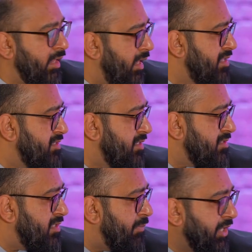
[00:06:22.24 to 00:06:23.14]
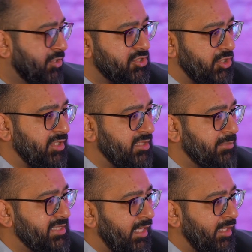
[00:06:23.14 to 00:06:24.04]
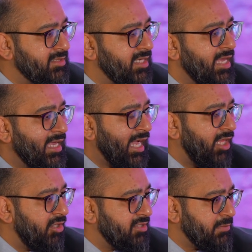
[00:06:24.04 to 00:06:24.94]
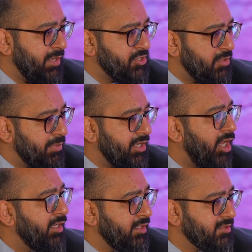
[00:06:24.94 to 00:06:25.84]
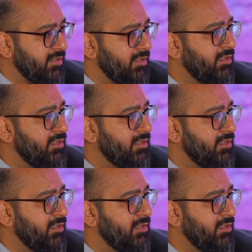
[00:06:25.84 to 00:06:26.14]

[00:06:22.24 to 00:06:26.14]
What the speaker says: And since the patient started Doptelet, how long has the patient been on it?